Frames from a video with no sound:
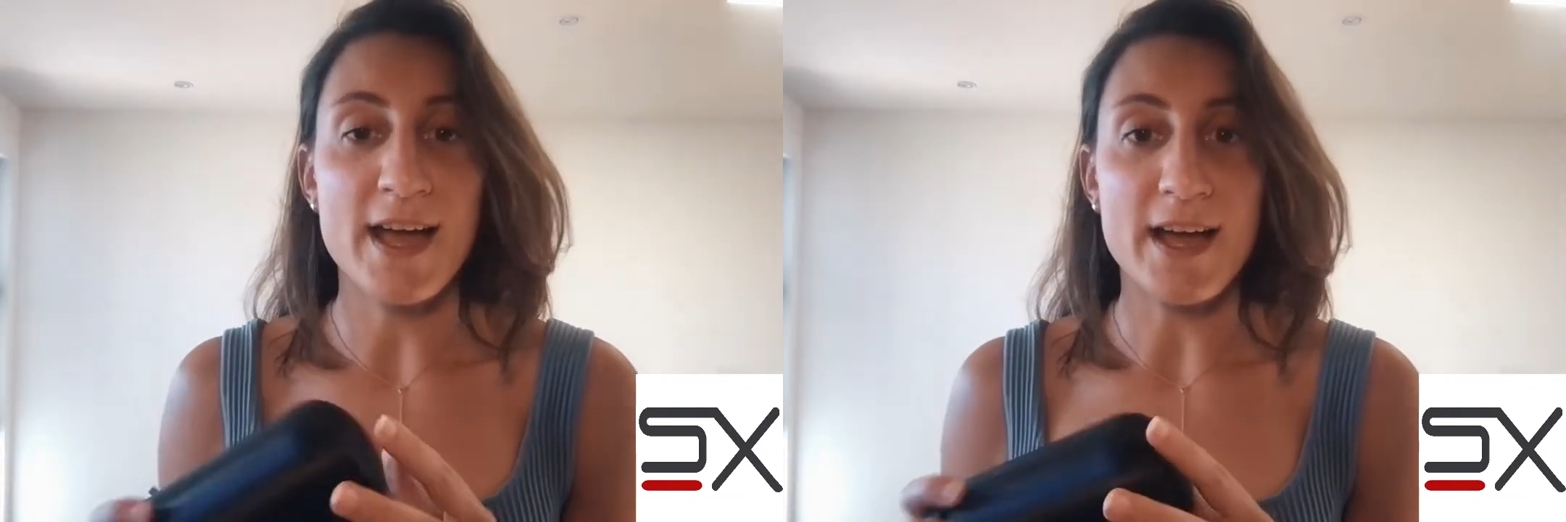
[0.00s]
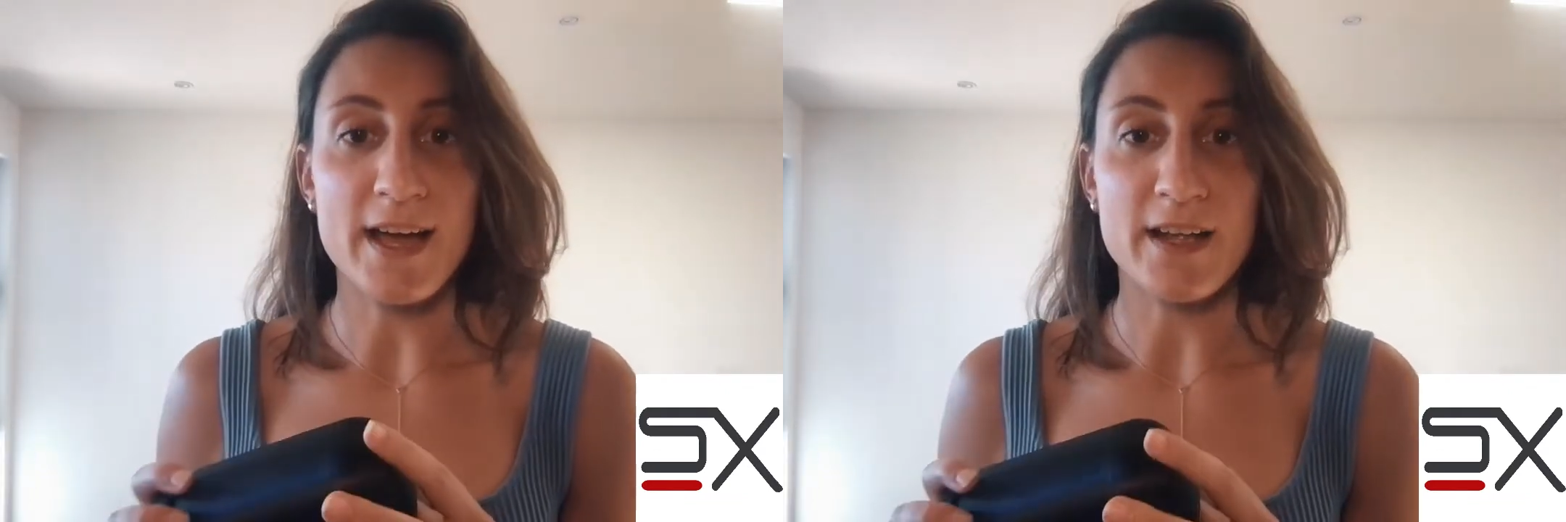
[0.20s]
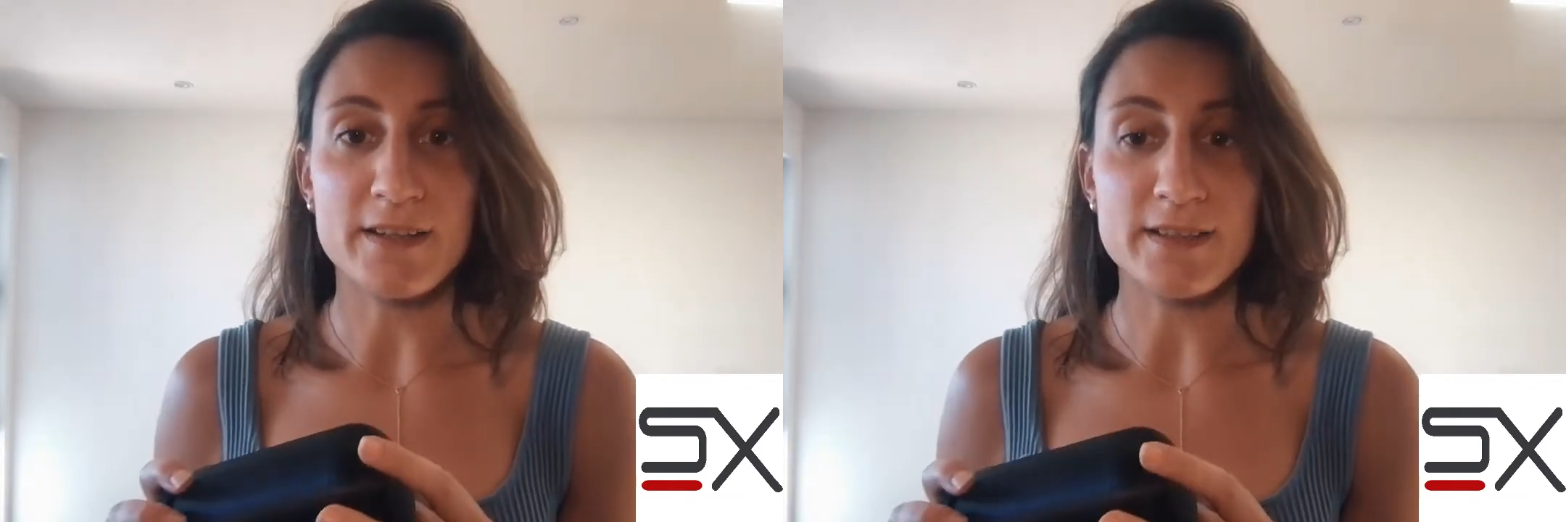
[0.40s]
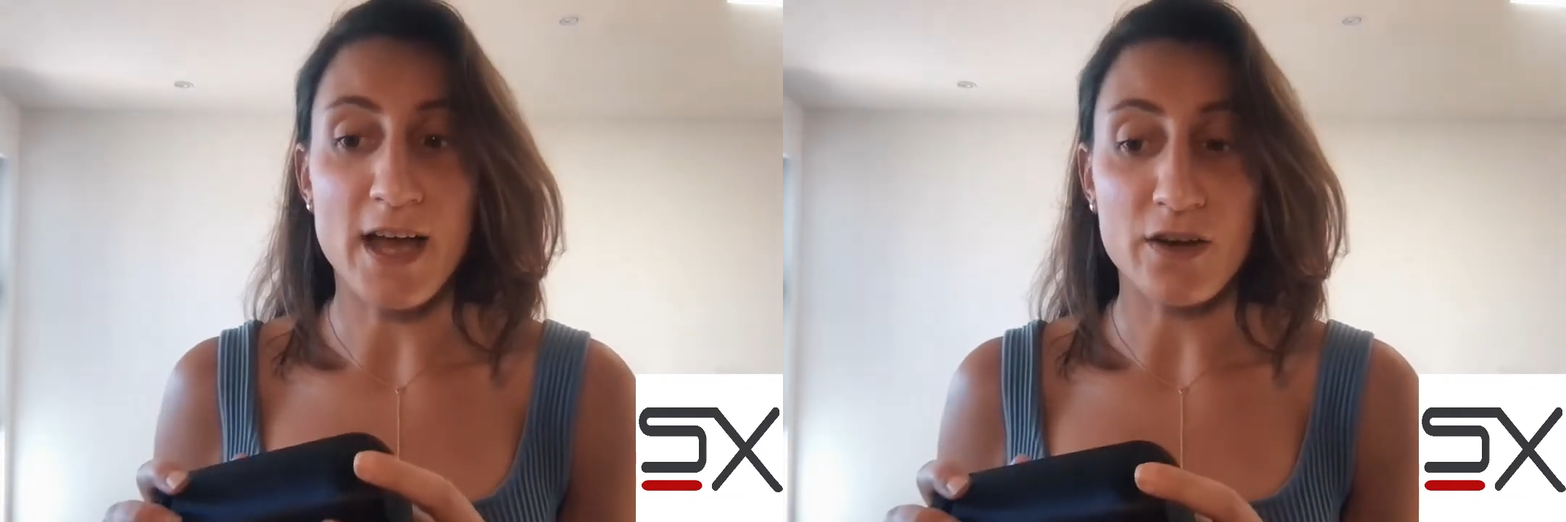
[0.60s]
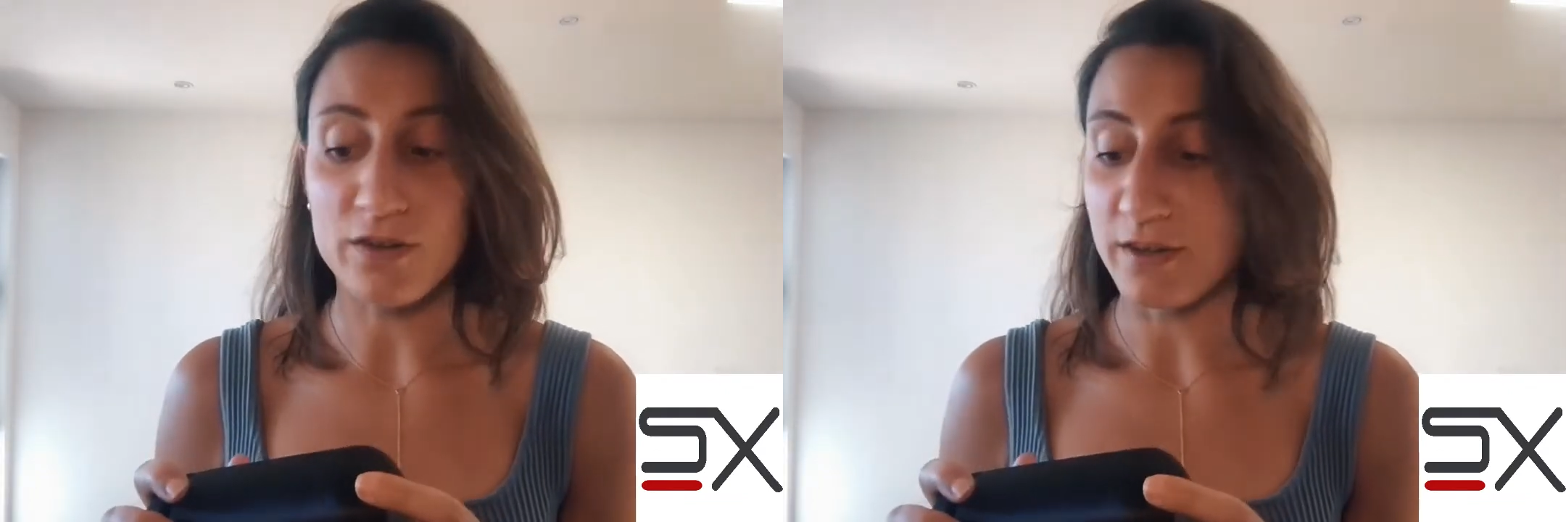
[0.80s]
And
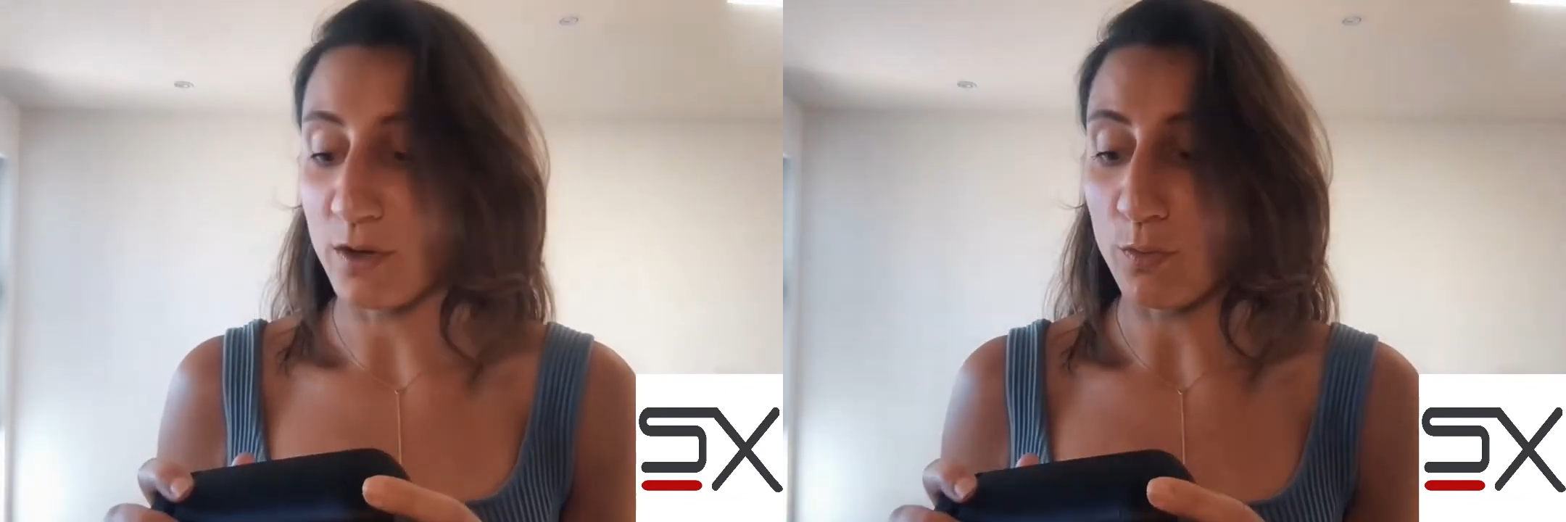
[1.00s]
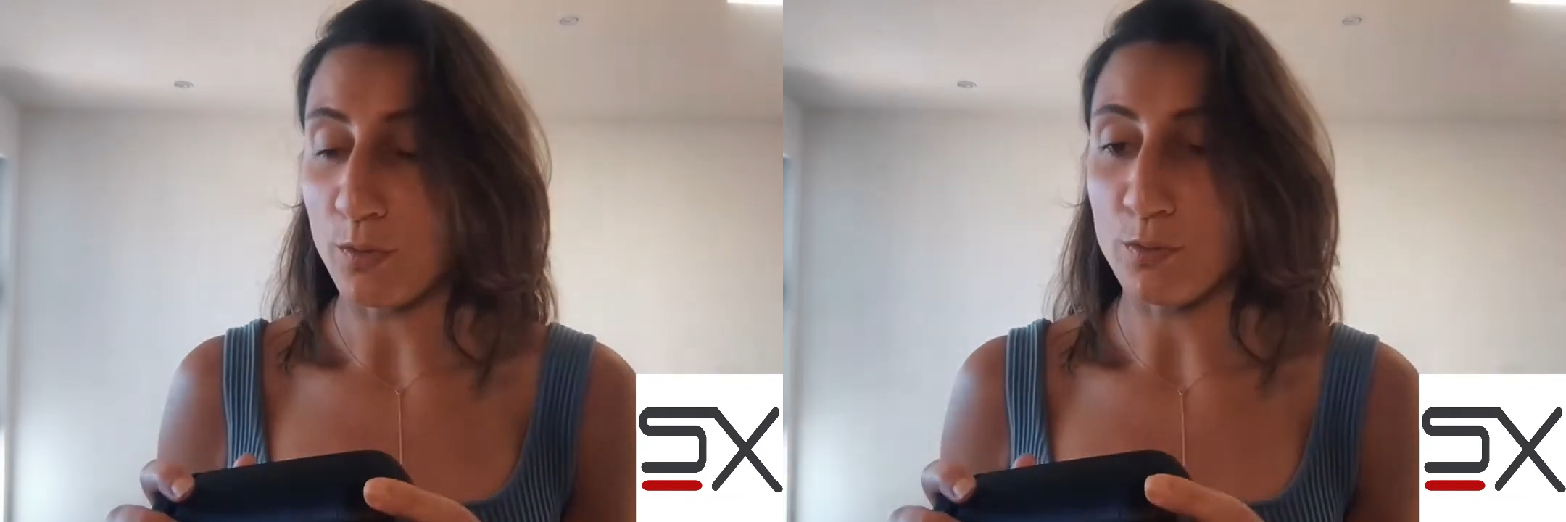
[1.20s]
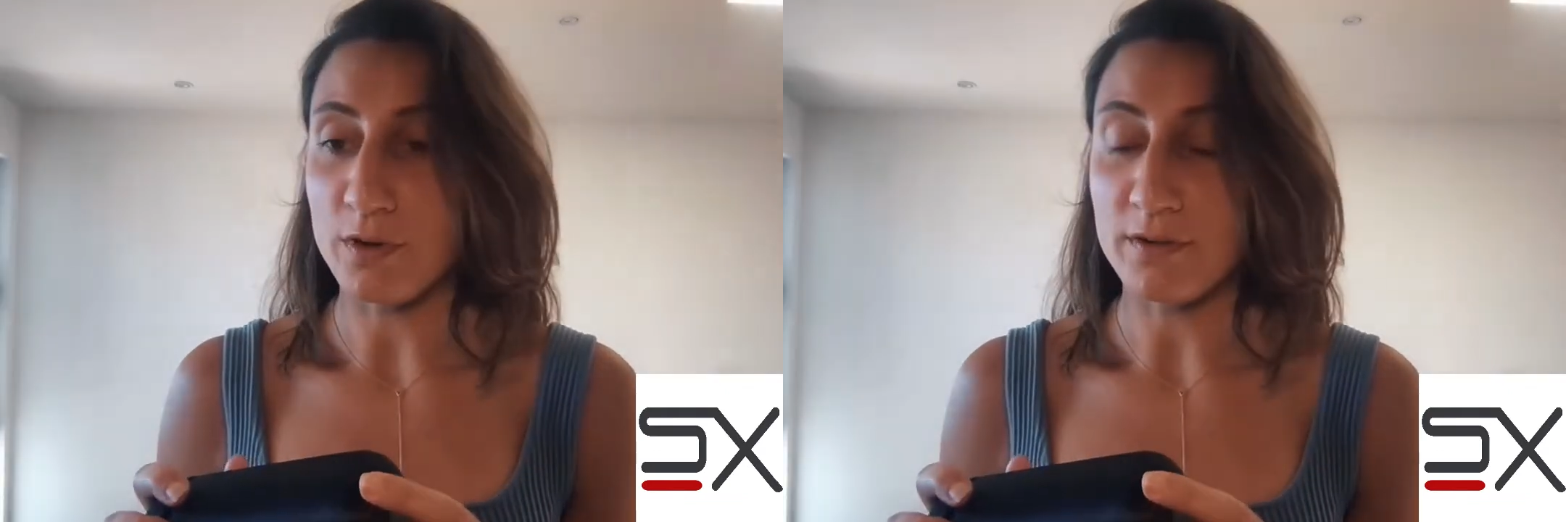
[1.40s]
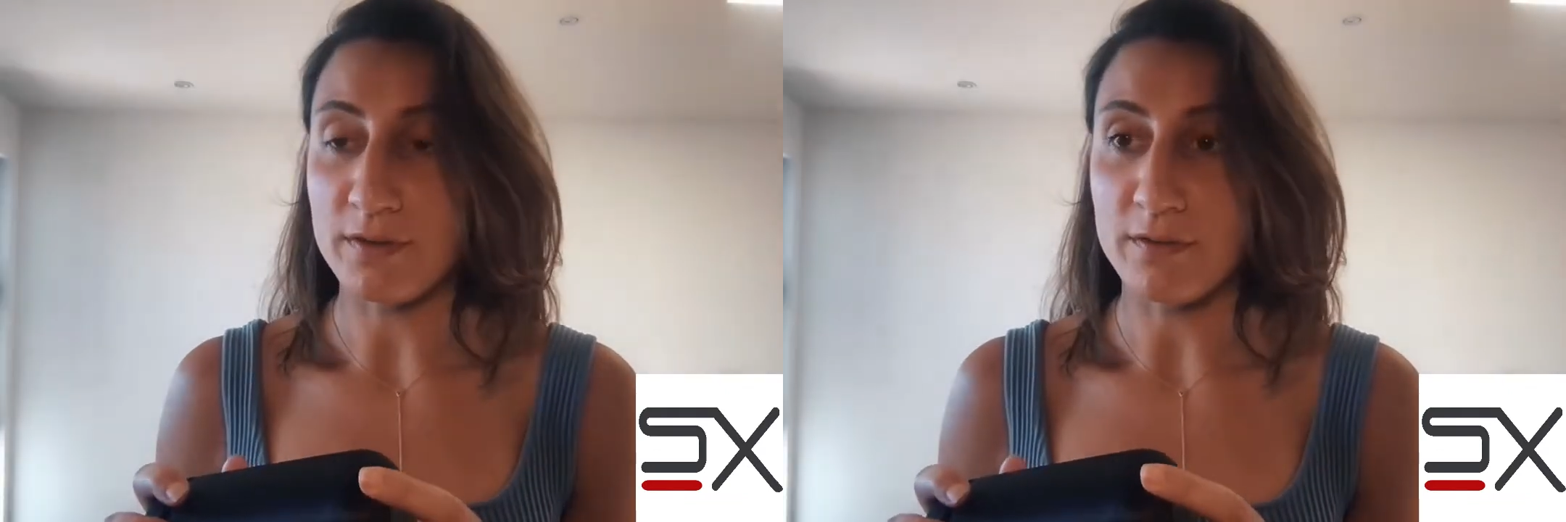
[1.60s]
I don't think we would have